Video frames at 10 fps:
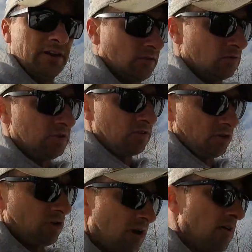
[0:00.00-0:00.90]
it goes in the
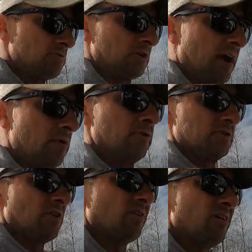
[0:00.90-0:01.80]
sugar house and out of the
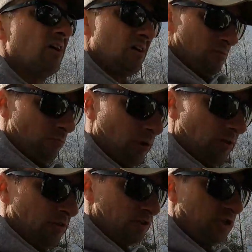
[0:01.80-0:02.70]
sun.
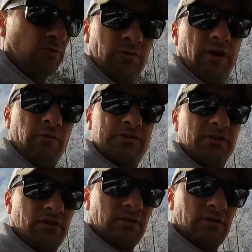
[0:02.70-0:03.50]
But this year when I went to